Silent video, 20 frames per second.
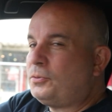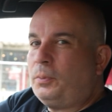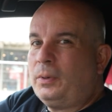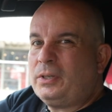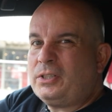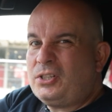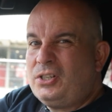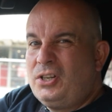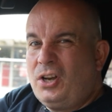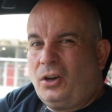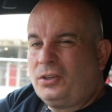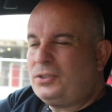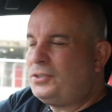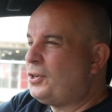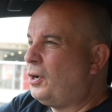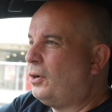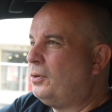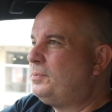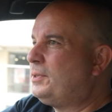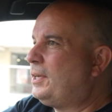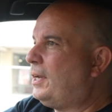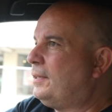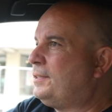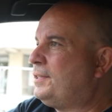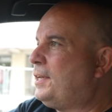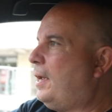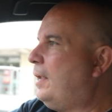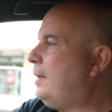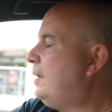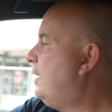which 9 times out of
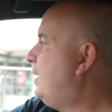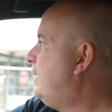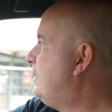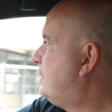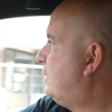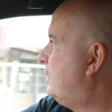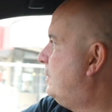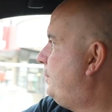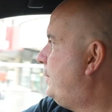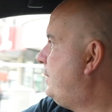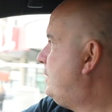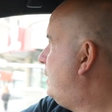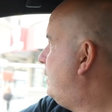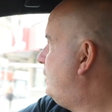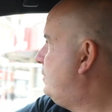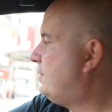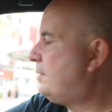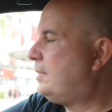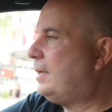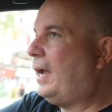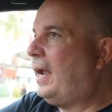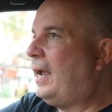10 is going to be used